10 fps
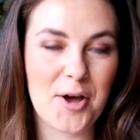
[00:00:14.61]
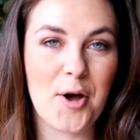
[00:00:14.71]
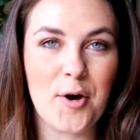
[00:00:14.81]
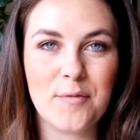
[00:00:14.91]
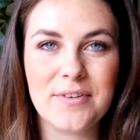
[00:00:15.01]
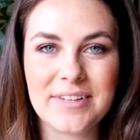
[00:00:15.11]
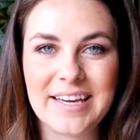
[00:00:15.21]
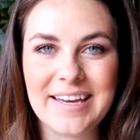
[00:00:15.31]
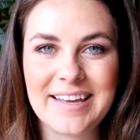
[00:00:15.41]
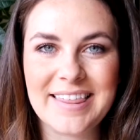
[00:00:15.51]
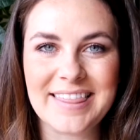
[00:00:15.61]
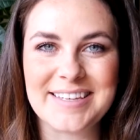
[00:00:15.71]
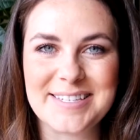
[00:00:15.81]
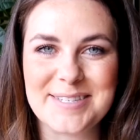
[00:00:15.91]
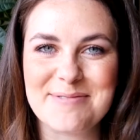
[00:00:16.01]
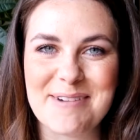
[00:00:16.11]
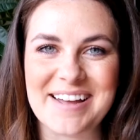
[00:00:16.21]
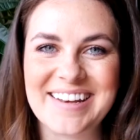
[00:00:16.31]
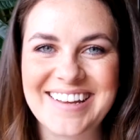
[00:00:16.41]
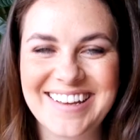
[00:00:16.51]
hopefully this is the
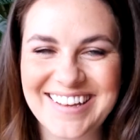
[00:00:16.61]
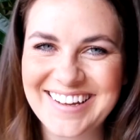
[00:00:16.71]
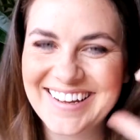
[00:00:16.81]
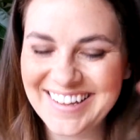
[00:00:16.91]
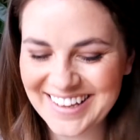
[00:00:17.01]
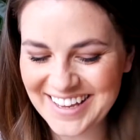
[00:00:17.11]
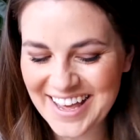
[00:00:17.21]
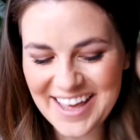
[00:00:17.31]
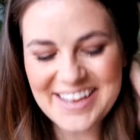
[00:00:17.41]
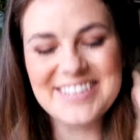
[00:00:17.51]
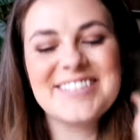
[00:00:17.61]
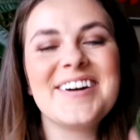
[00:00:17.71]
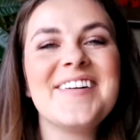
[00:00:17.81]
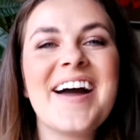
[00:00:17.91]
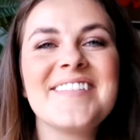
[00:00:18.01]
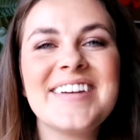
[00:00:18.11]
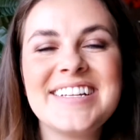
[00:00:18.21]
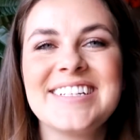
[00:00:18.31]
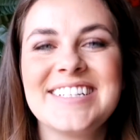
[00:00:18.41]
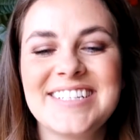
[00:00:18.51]
one. So I
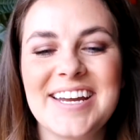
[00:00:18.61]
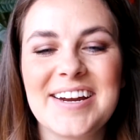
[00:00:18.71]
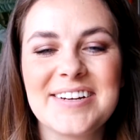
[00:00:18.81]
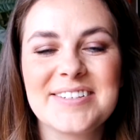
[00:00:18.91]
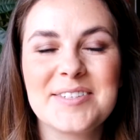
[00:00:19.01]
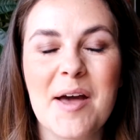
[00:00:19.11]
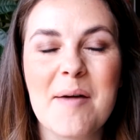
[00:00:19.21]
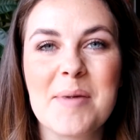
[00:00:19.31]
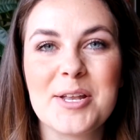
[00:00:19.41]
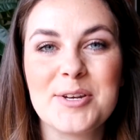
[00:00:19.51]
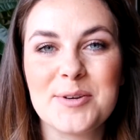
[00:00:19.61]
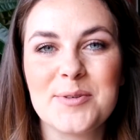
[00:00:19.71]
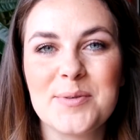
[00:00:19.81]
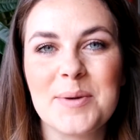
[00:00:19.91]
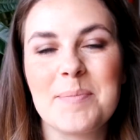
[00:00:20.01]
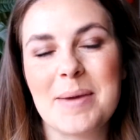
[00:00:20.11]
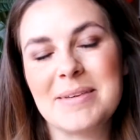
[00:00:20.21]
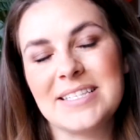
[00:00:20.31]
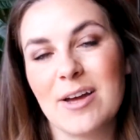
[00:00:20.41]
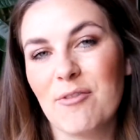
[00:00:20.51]
wanted to share some new baby
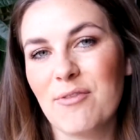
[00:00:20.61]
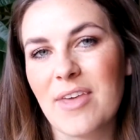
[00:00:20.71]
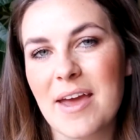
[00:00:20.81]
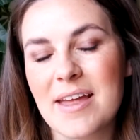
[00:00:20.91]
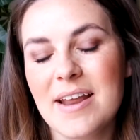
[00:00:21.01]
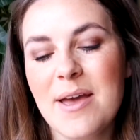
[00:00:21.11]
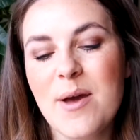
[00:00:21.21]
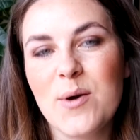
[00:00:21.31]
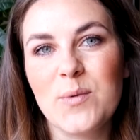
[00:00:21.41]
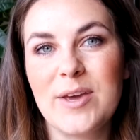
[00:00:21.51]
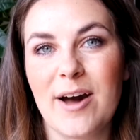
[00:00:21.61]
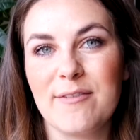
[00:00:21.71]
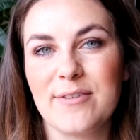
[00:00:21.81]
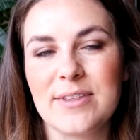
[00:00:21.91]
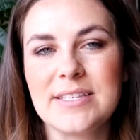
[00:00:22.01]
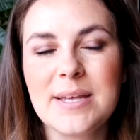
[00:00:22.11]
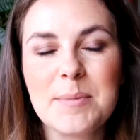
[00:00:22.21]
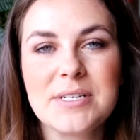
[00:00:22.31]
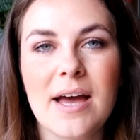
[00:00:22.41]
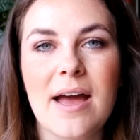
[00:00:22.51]
stuff that we got for the
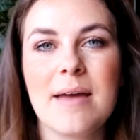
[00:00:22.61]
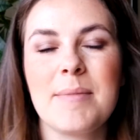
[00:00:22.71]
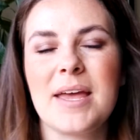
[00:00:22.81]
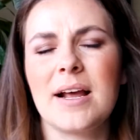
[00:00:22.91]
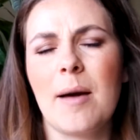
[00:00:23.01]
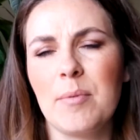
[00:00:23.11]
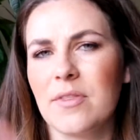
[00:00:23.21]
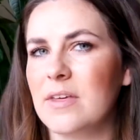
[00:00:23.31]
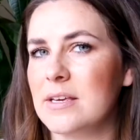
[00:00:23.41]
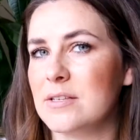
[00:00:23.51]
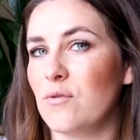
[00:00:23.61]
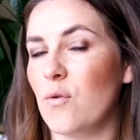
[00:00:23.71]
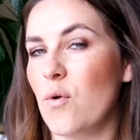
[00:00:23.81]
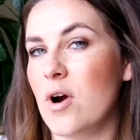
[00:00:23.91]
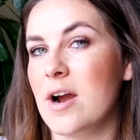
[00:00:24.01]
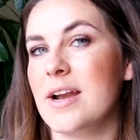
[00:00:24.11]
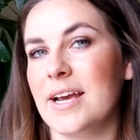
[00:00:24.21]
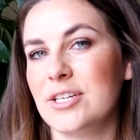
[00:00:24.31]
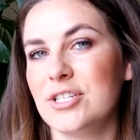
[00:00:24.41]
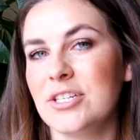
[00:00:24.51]
summertime and a couple things for
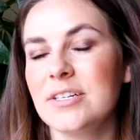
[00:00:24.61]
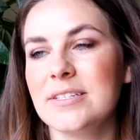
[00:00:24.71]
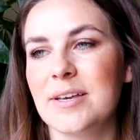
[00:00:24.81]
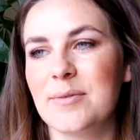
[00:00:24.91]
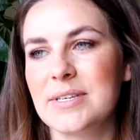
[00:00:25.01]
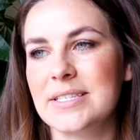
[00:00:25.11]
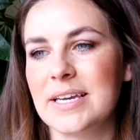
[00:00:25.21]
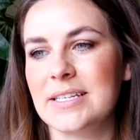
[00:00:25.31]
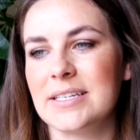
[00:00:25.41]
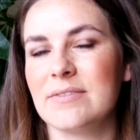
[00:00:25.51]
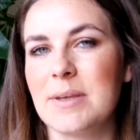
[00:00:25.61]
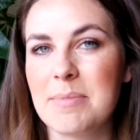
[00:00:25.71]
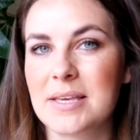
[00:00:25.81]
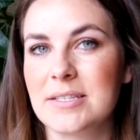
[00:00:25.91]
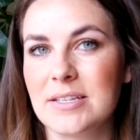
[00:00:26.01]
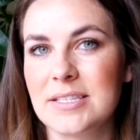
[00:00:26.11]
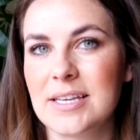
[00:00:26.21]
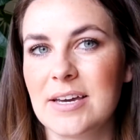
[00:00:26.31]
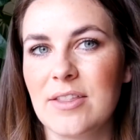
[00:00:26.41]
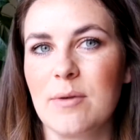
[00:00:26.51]
next year, because I always like, if something's on
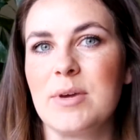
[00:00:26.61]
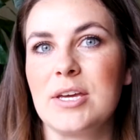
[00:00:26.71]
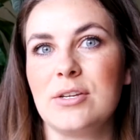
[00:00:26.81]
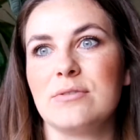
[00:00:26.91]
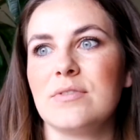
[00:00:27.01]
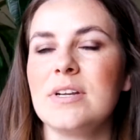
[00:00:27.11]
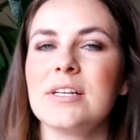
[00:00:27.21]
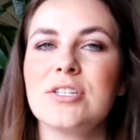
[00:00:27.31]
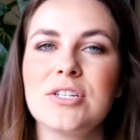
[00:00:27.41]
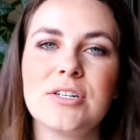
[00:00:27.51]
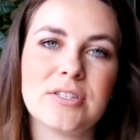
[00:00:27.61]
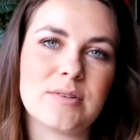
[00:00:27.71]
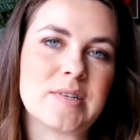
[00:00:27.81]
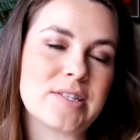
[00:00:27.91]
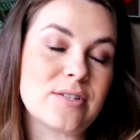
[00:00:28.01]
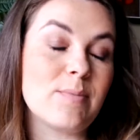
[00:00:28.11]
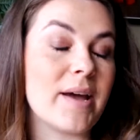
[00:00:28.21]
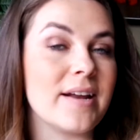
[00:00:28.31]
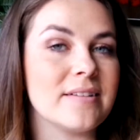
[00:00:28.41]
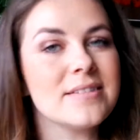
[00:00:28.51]
sale that we could use for next year, it's always good to buy
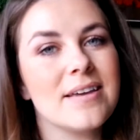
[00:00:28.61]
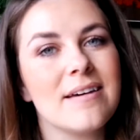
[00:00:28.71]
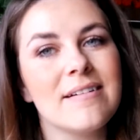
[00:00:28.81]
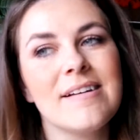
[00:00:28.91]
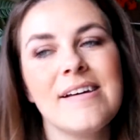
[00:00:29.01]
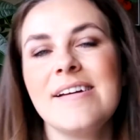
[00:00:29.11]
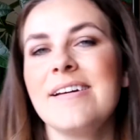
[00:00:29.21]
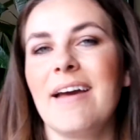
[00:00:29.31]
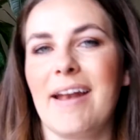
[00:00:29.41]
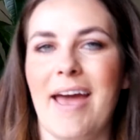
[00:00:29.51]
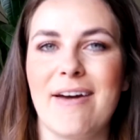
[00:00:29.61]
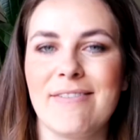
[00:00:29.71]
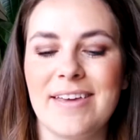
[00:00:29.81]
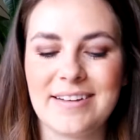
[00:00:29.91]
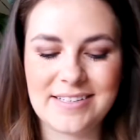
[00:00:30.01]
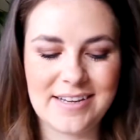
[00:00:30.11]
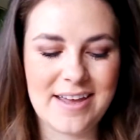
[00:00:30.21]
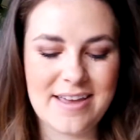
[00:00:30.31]
it on sale and have it.